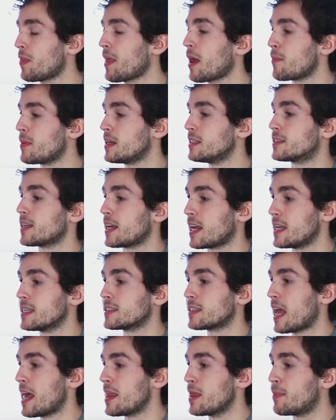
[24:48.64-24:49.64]
what that means
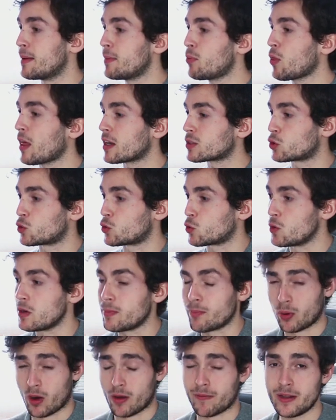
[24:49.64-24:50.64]
is the people that
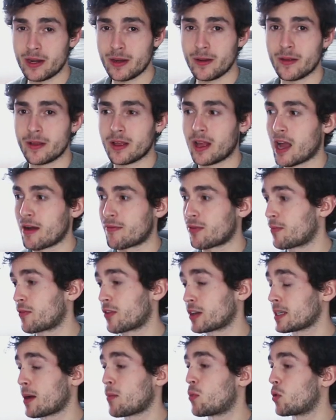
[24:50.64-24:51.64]
truly profit uh,
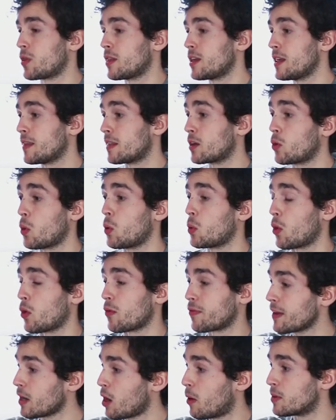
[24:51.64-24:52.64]
from, for example, the, the growth
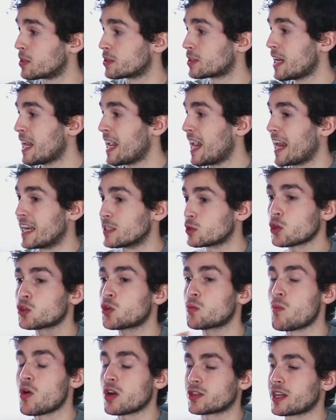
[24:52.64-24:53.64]
of e-commerce is
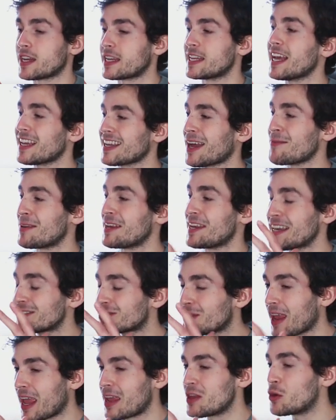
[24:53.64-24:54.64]
not so much, yeah, I mean,
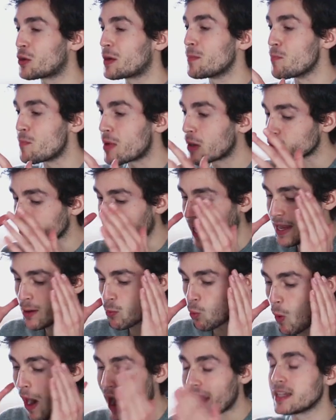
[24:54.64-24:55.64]
yes, you can build
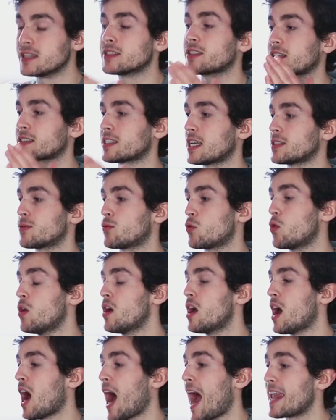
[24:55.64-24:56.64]
a widely
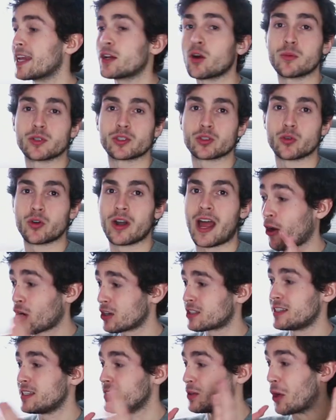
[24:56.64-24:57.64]
successful uh, e-commerce store. And
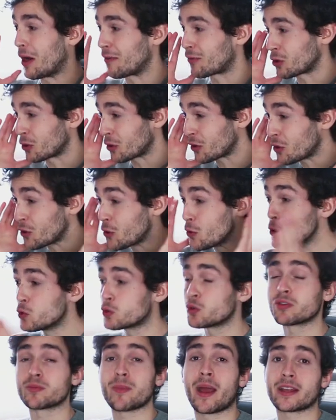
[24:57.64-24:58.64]
honestly, you know, I've got
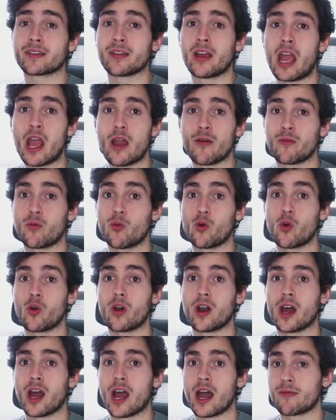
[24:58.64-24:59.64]
huge respect
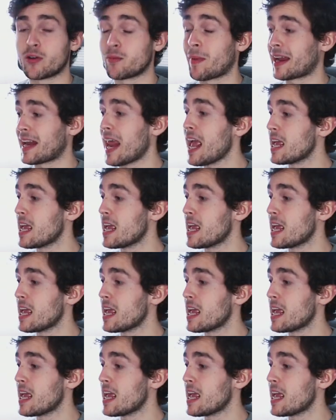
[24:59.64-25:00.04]
for, uh, for my